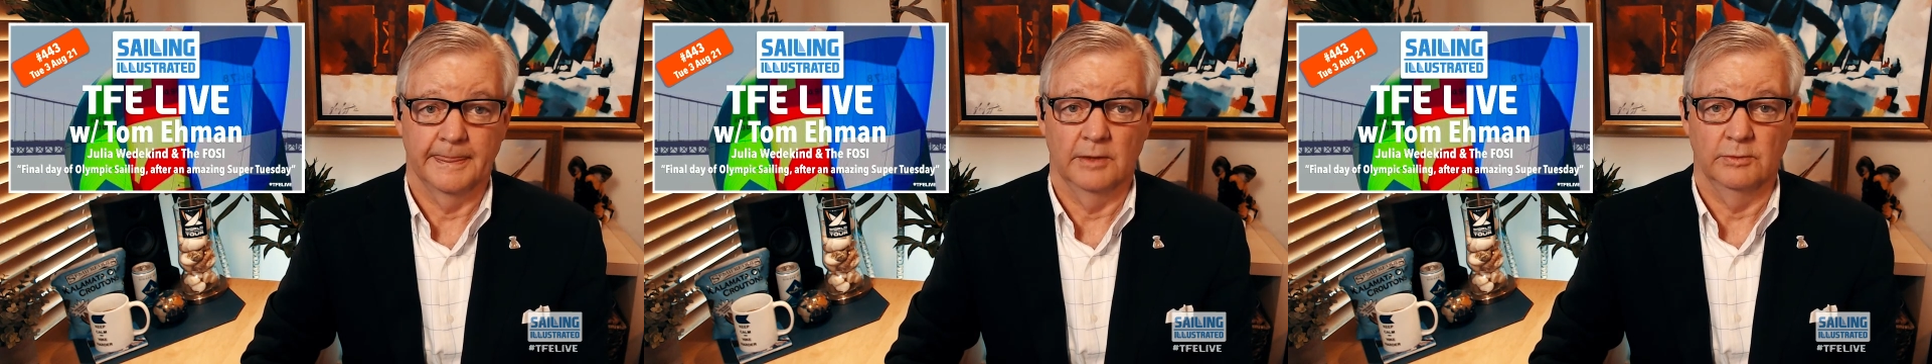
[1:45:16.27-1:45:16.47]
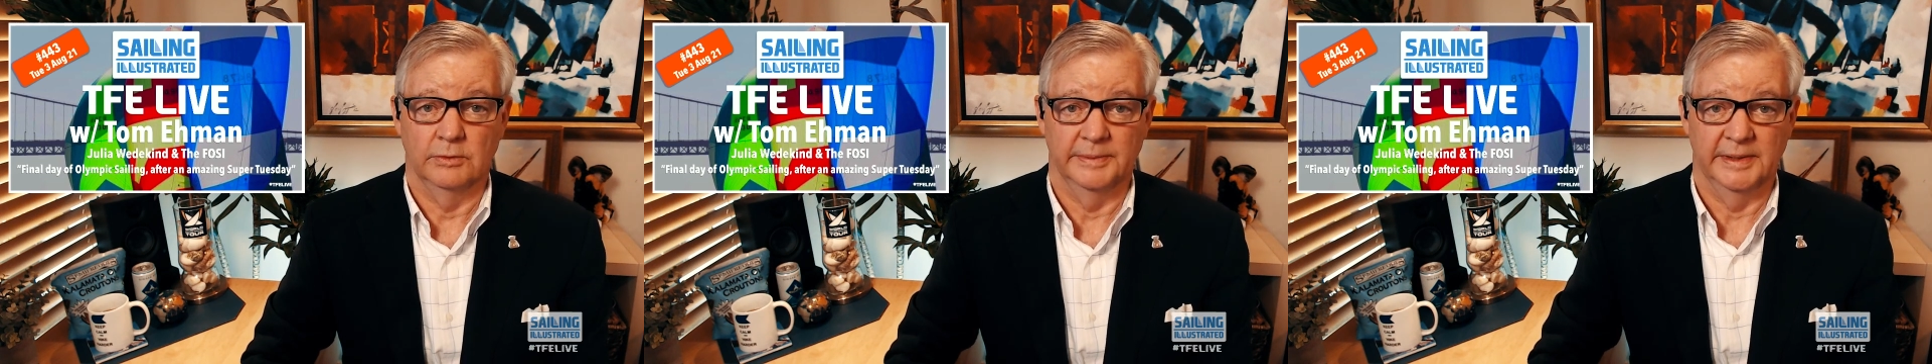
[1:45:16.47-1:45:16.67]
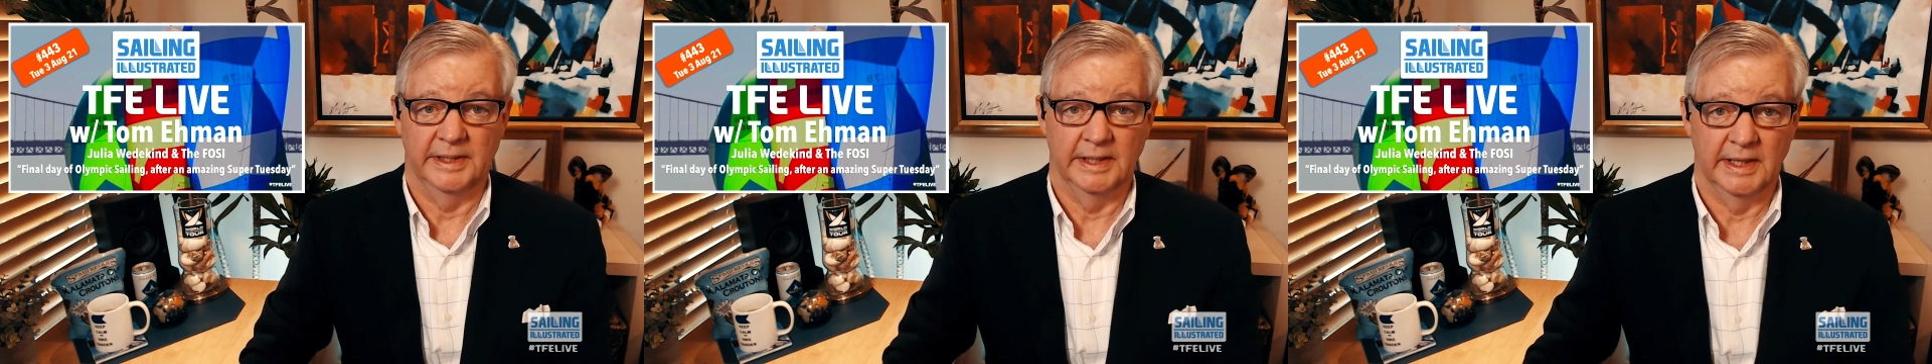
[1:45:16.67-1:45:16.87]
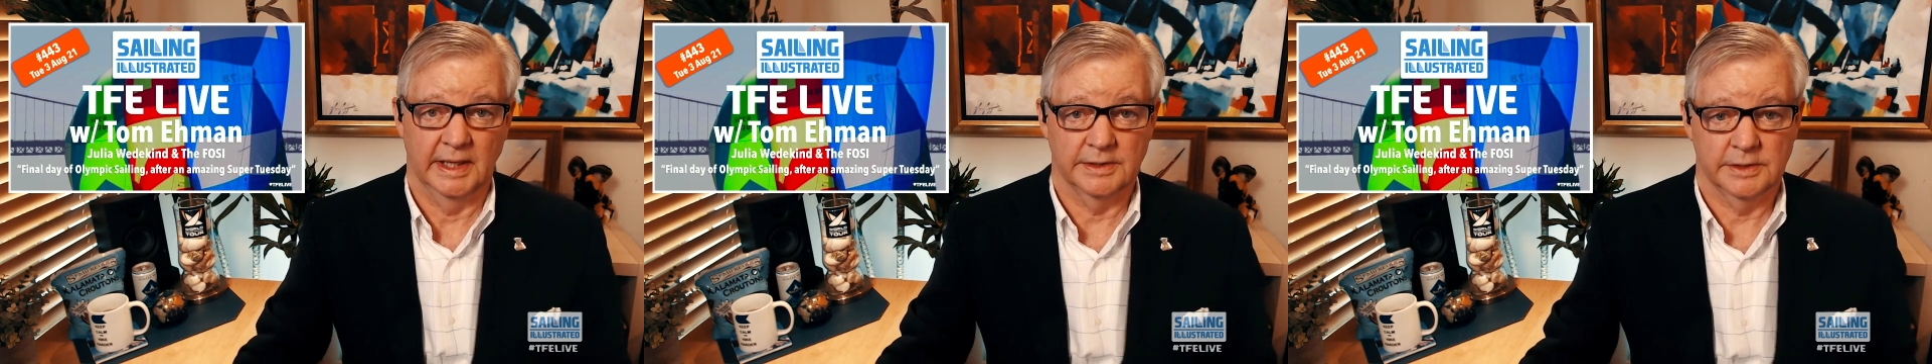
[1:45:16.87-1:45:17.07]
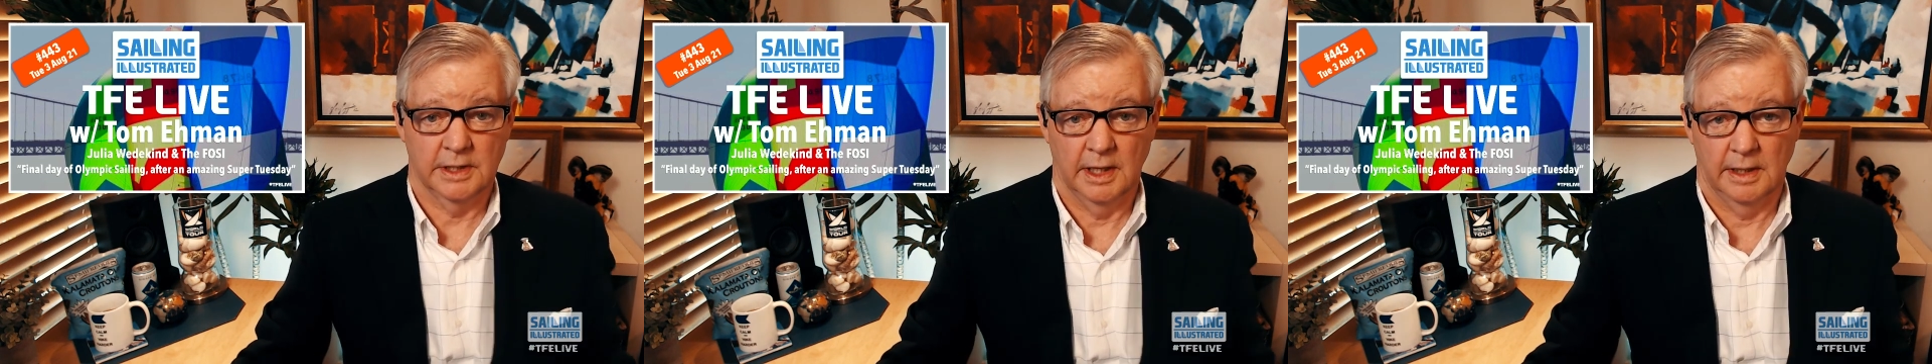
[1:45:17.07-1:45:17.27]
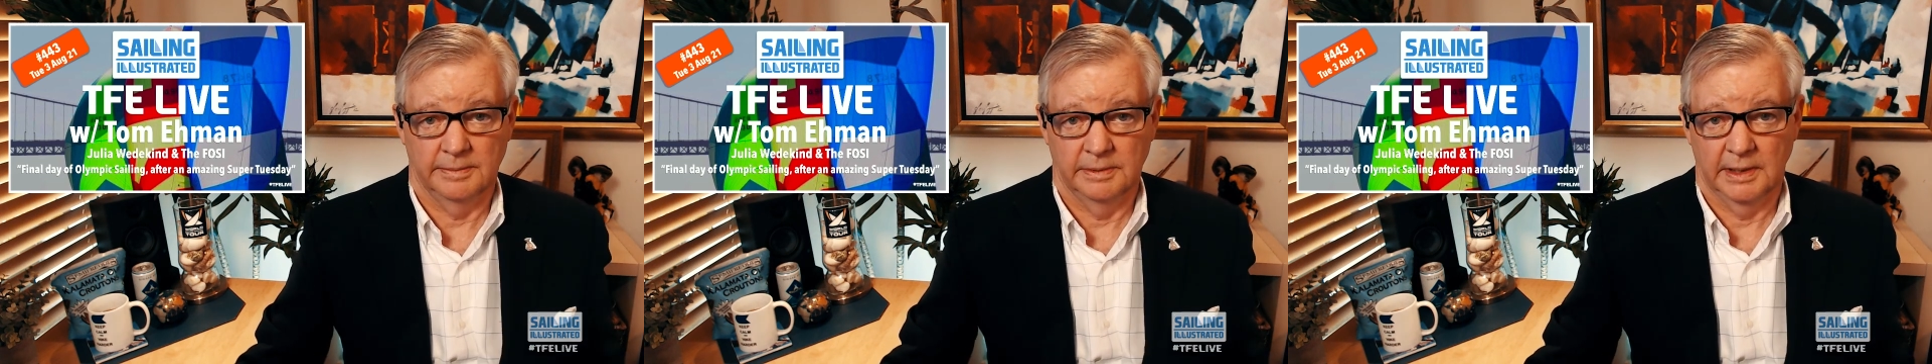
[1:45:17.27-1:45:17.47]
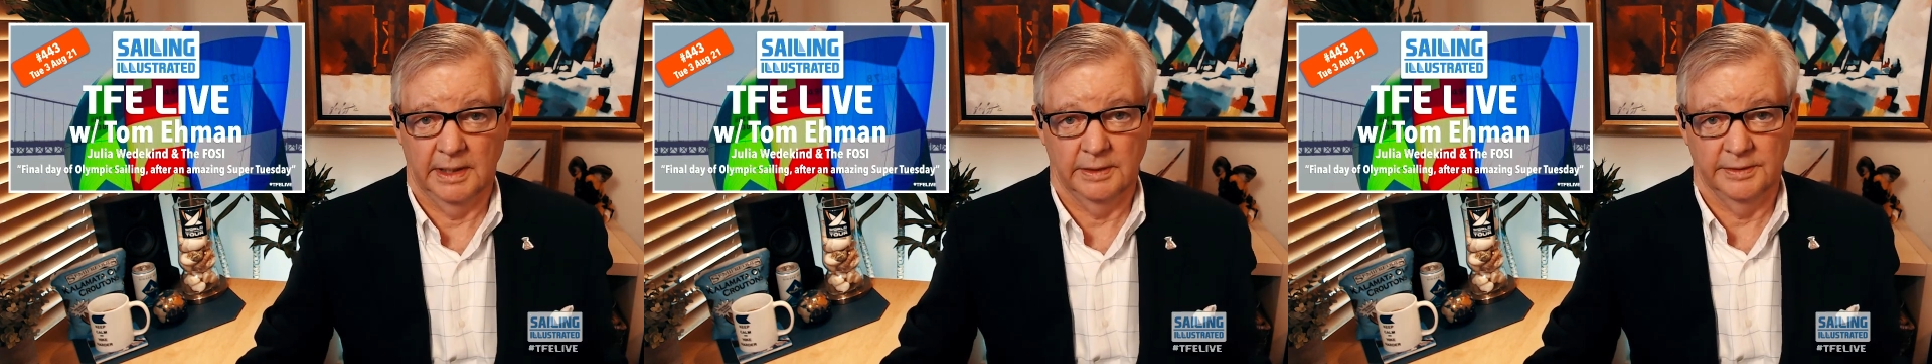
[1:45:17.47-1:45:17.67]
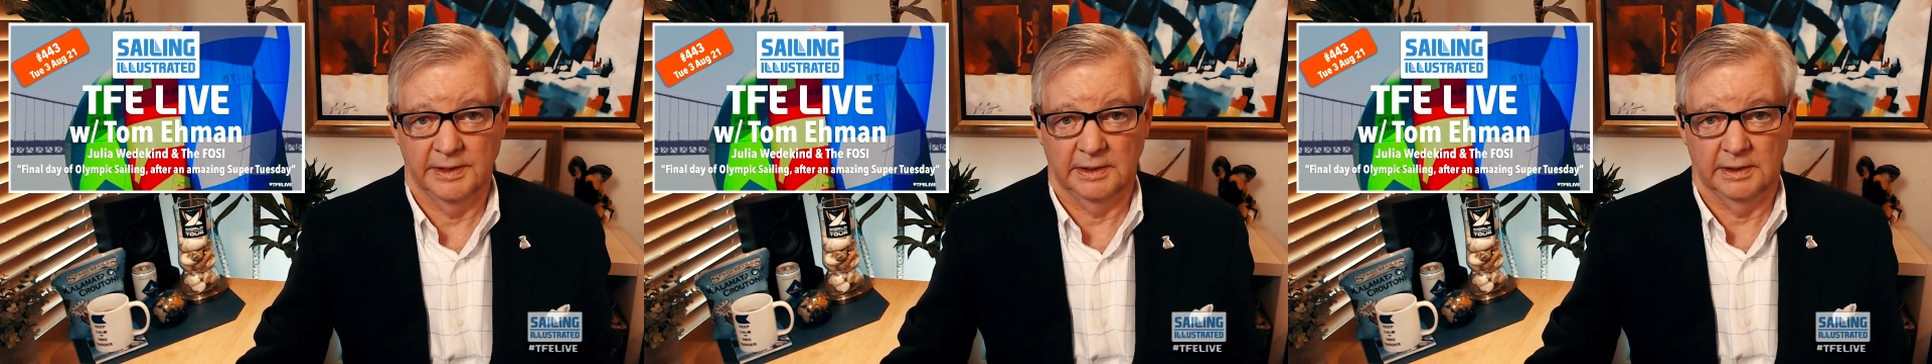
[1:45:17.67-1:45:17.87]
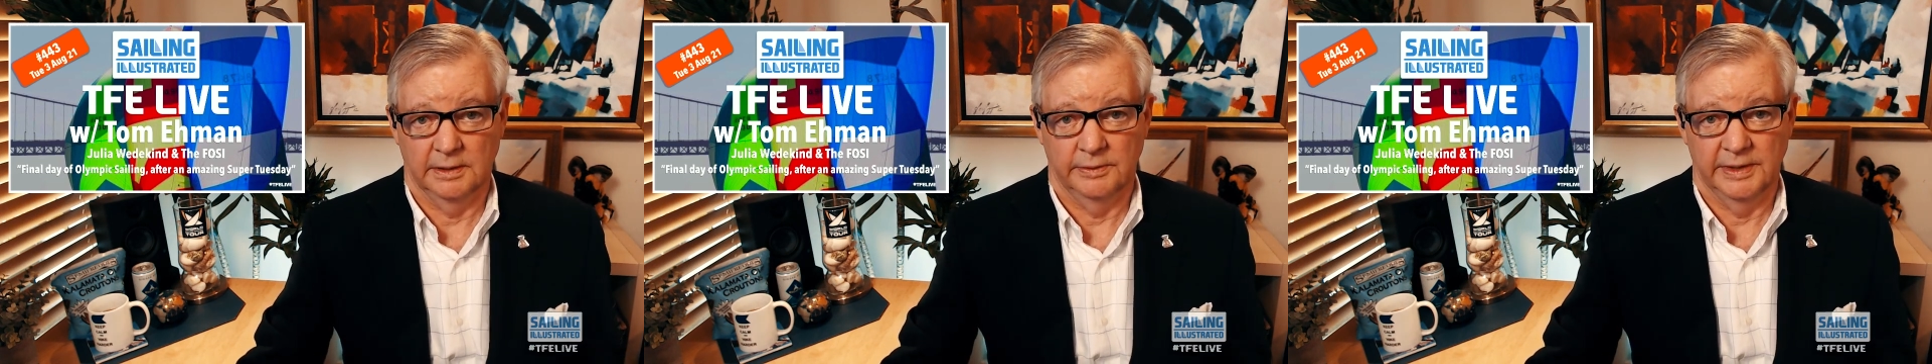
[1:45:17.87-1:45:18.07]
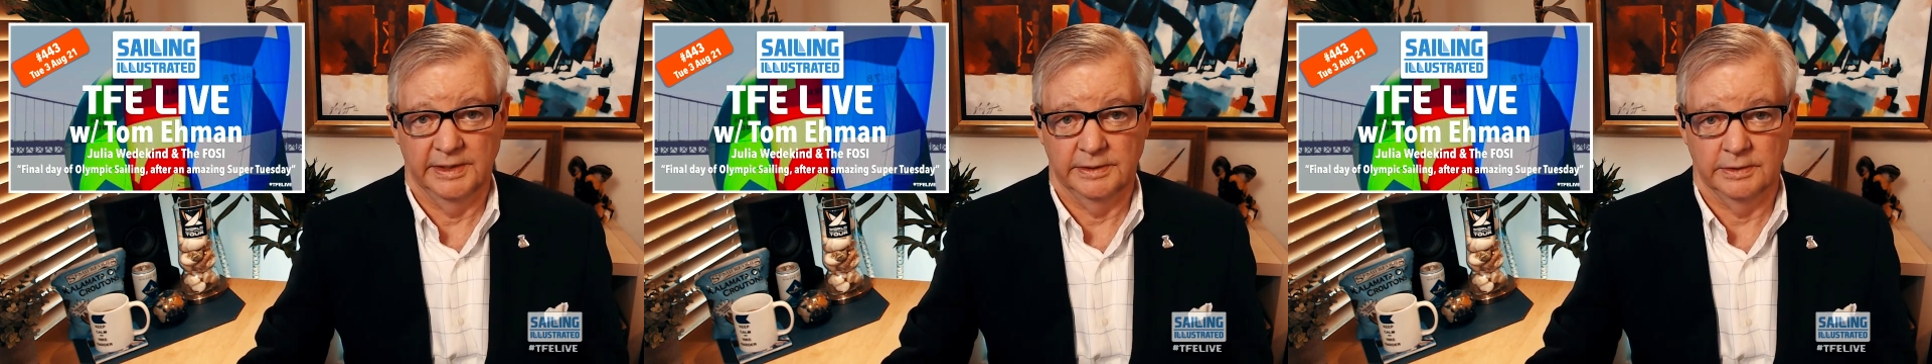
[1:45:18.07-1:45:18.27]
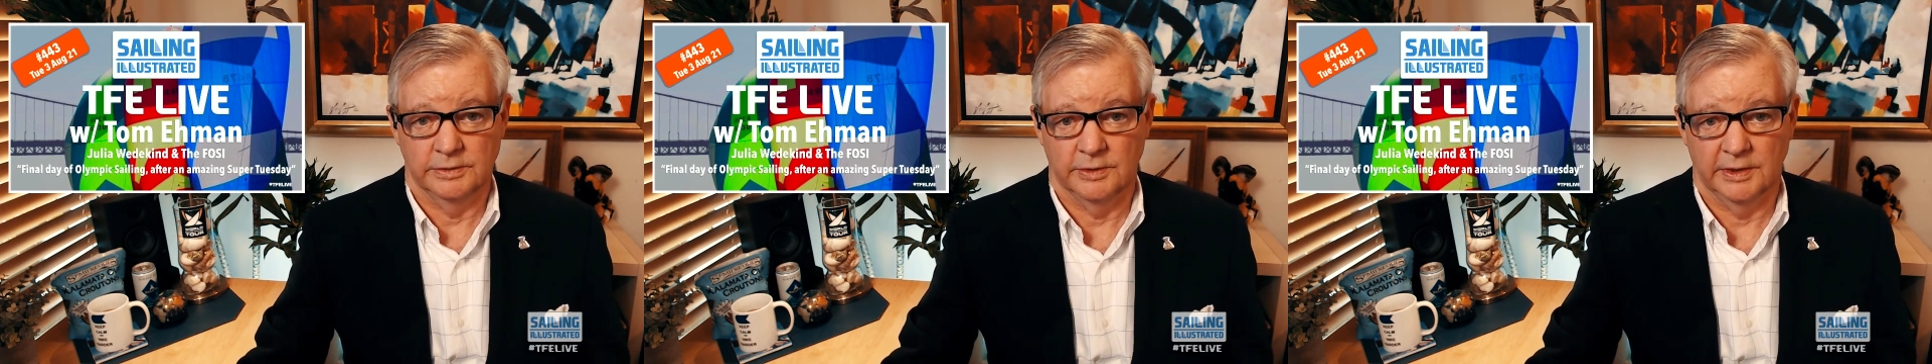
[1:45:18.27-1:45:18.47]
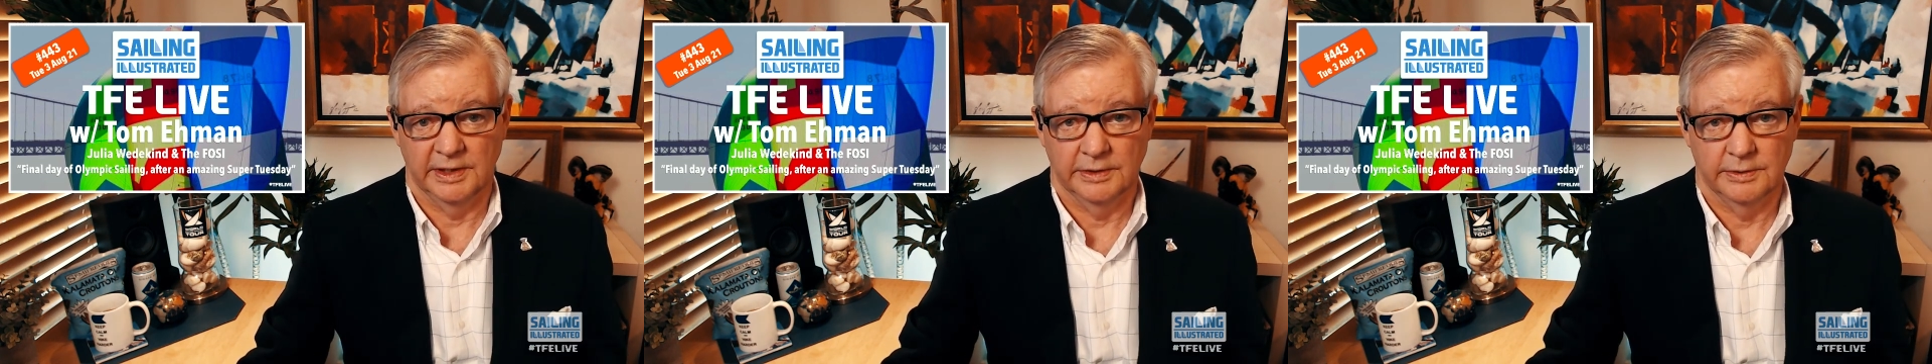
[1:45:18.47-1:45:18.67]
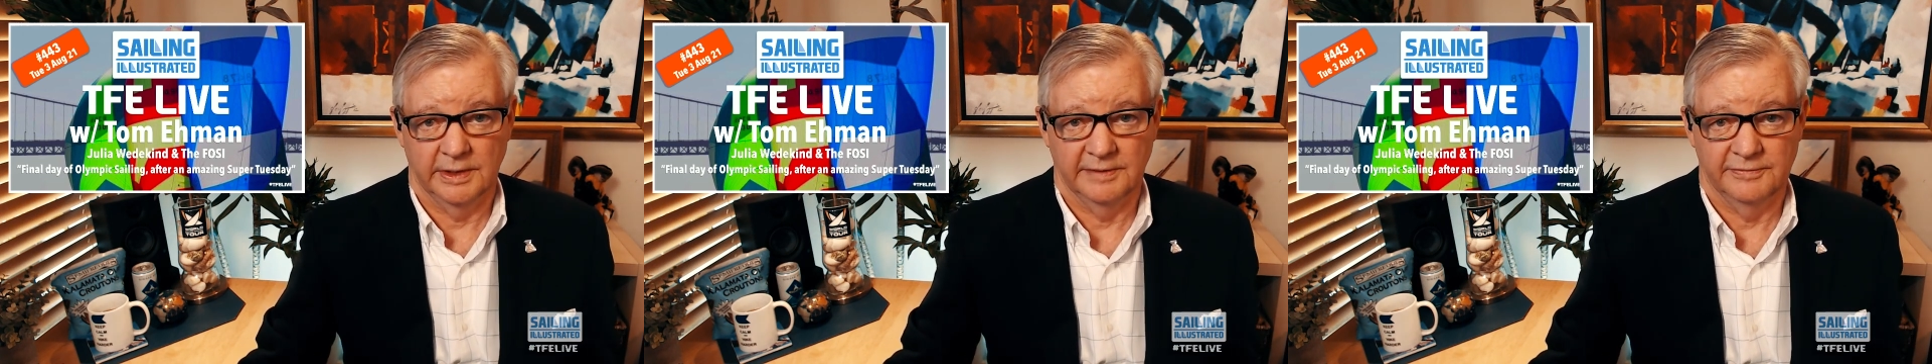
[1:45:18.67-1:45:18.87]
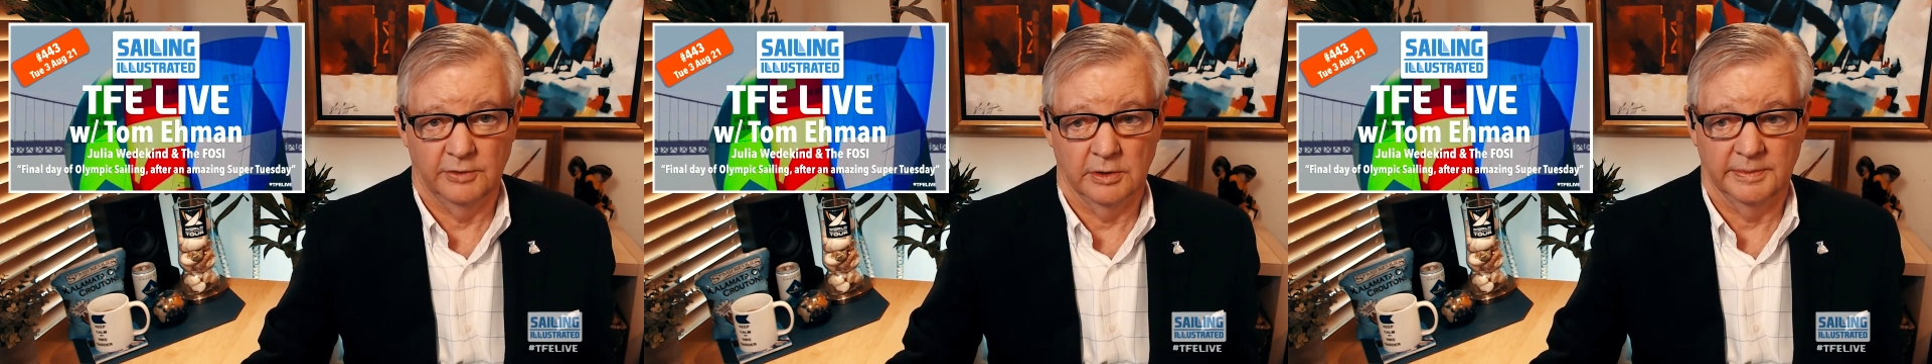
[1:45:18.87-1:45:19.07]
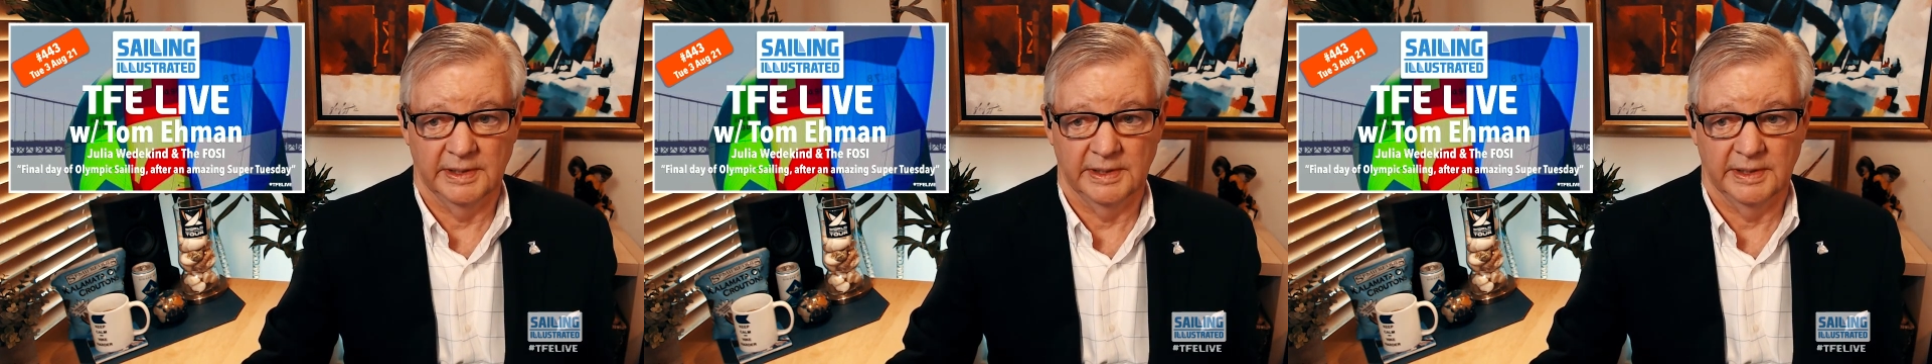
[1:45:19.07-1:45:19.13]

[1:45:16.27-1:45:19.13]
will be the next Cup. I don't think they'll wait till 2024